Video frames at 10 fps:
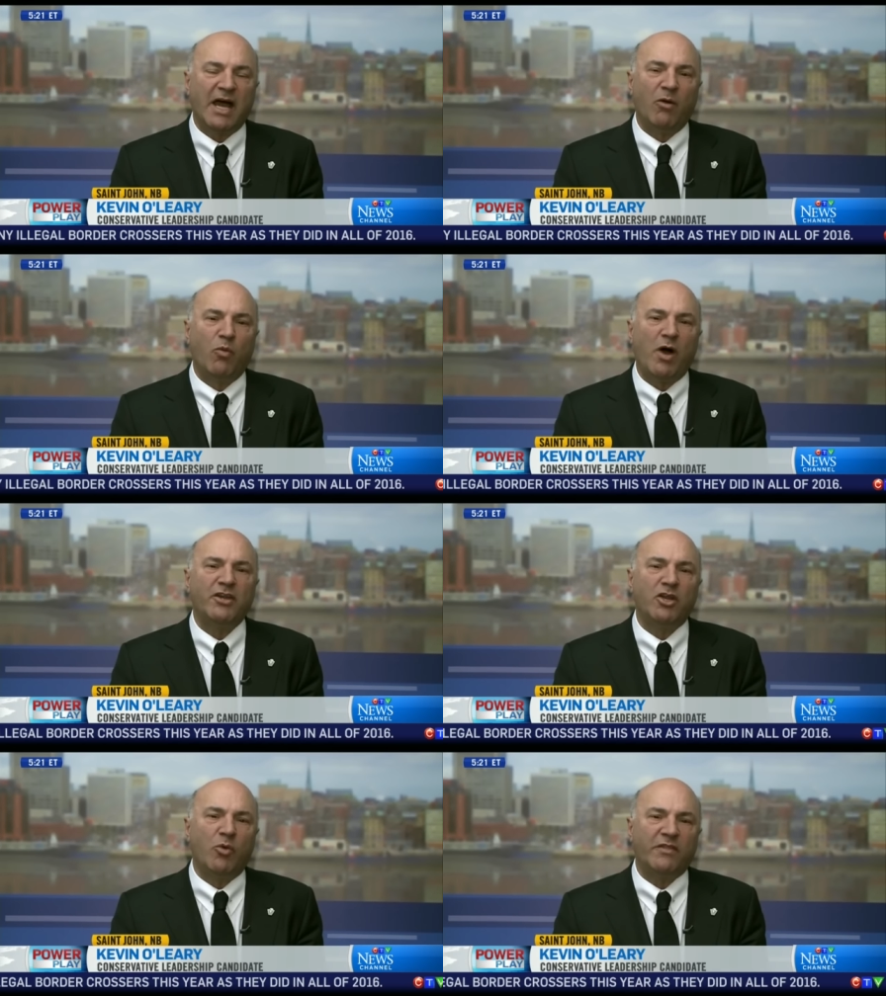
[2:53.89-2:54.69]
I
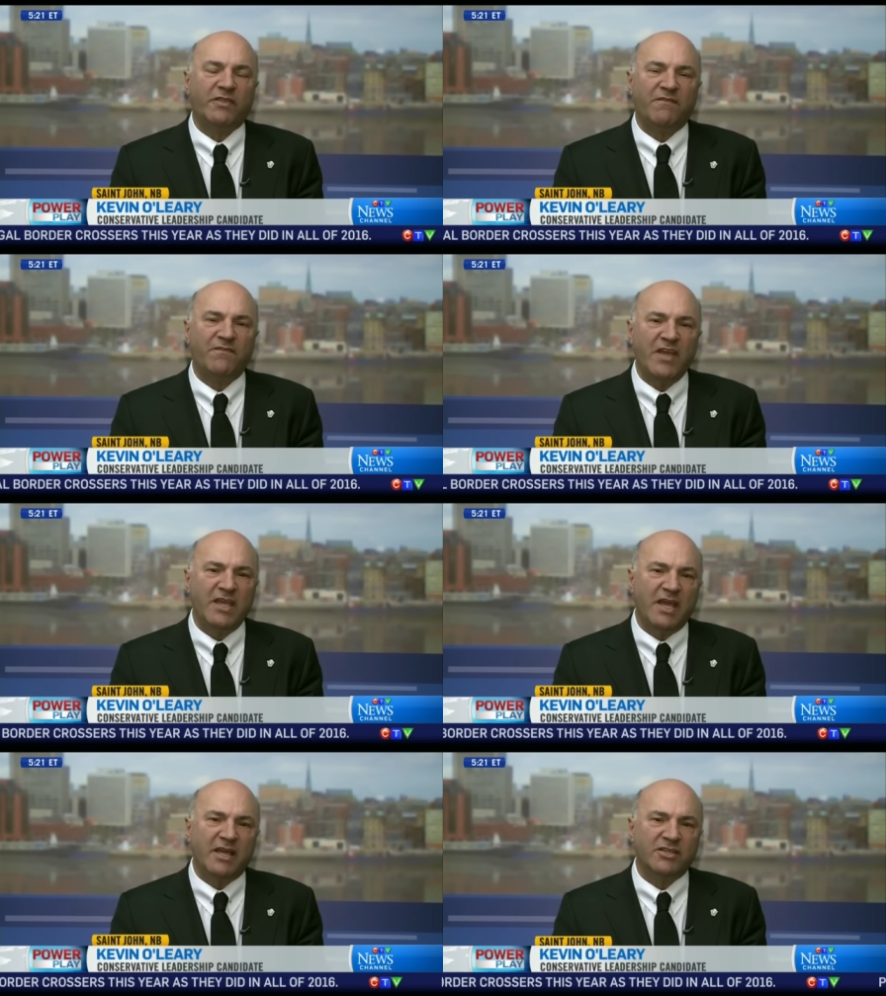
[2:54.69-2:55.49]
wonder what the
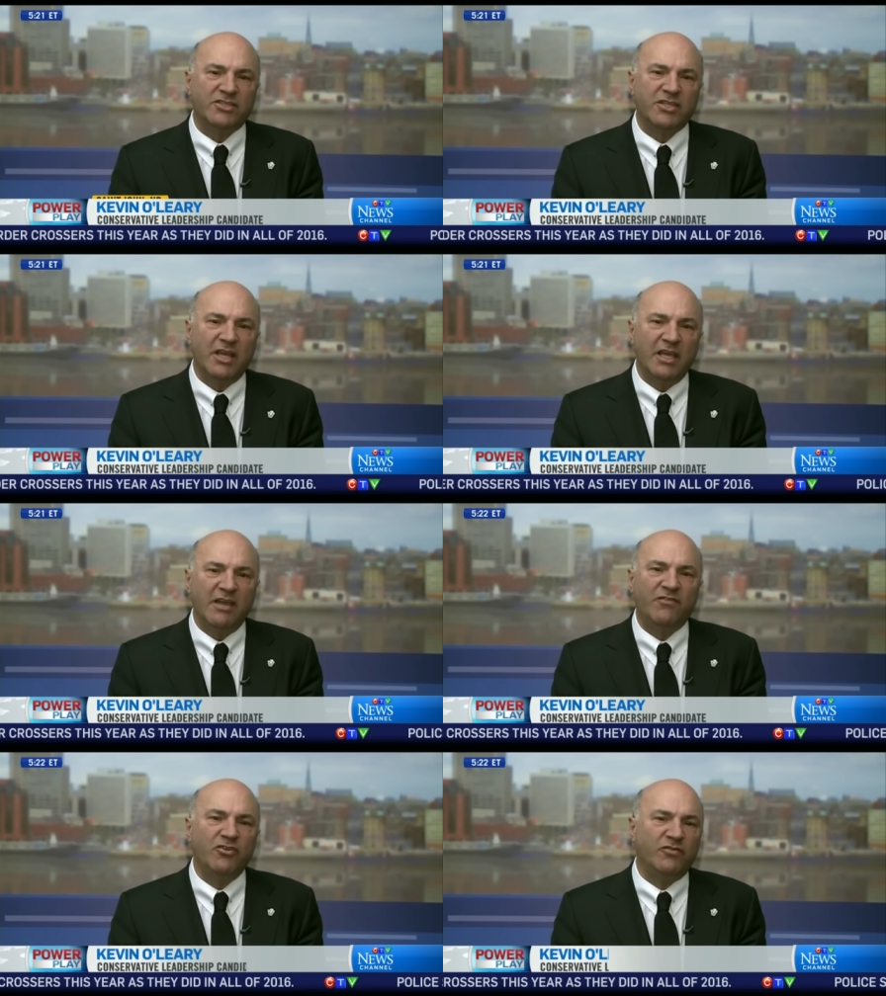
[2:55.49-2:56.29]
fee is
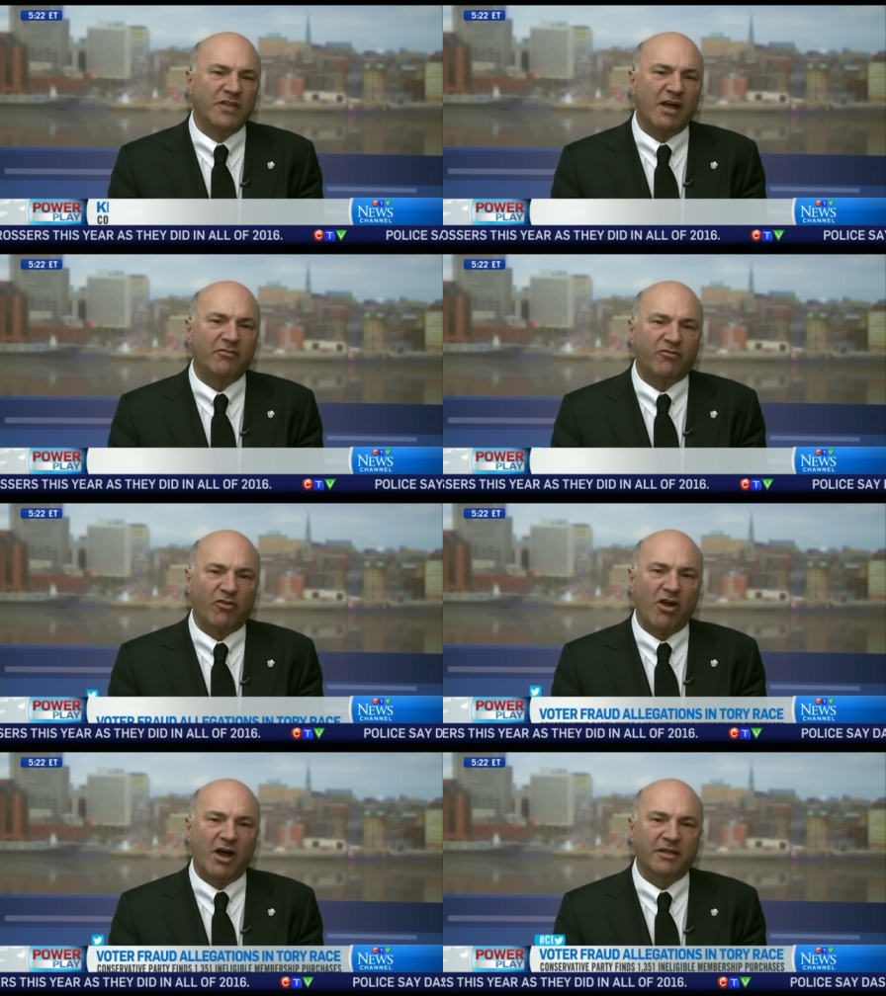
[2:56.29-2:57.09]
if you've done
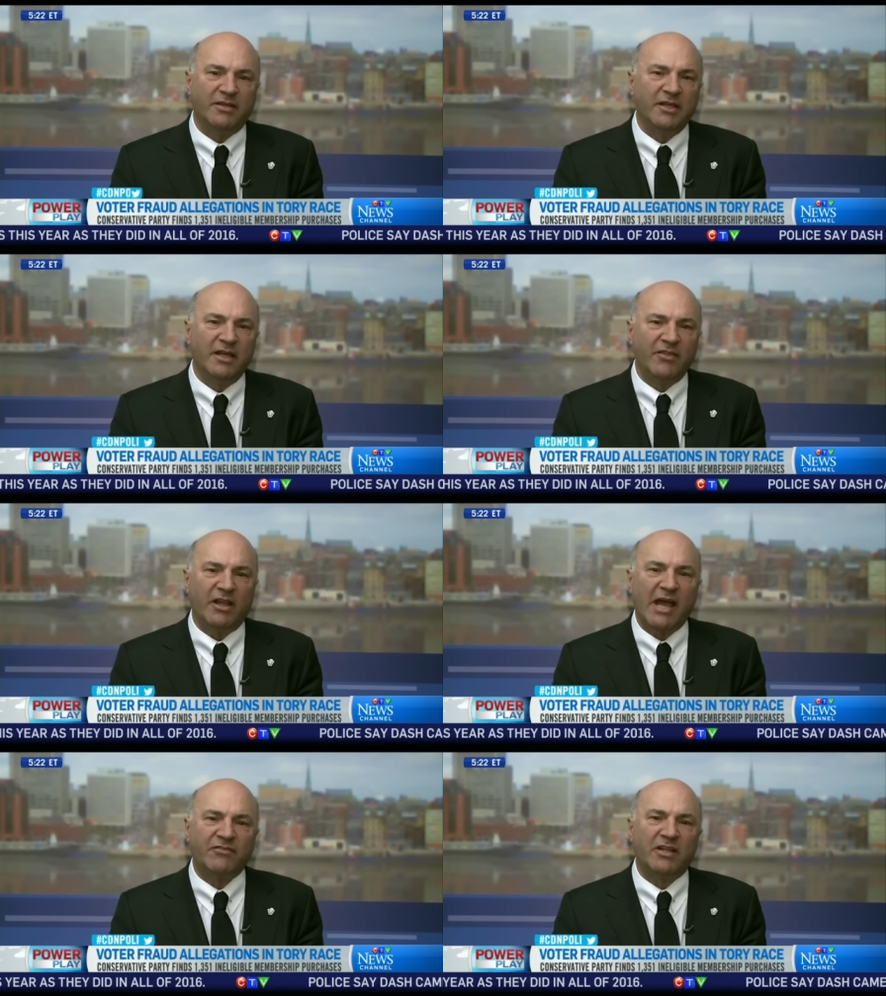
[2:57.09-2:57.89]
fraud. They'll
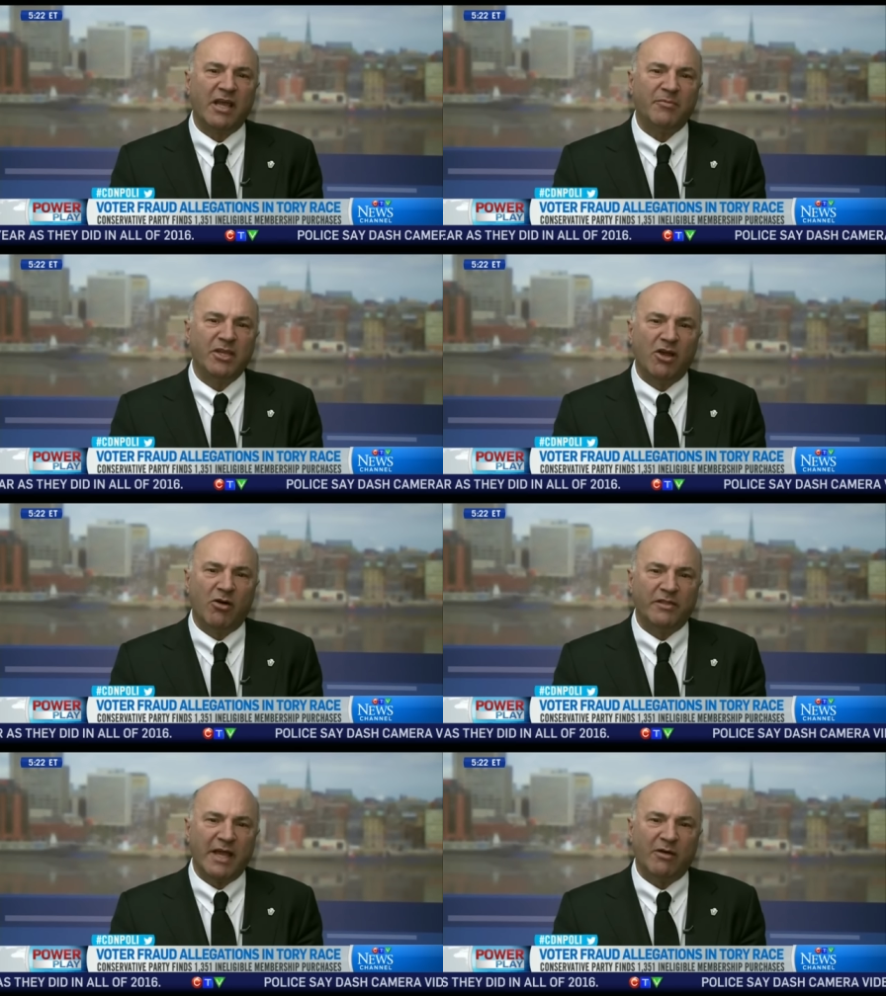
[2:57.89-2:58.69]
have to let me know
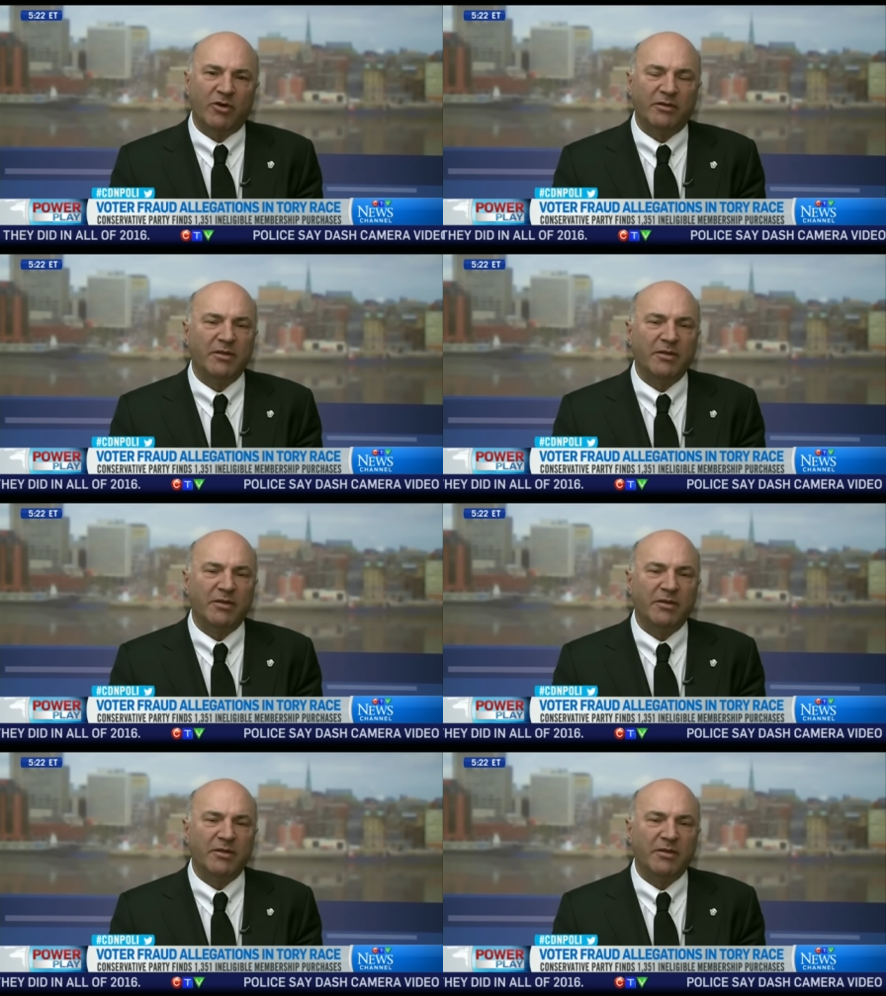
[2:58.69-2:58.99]
on that one.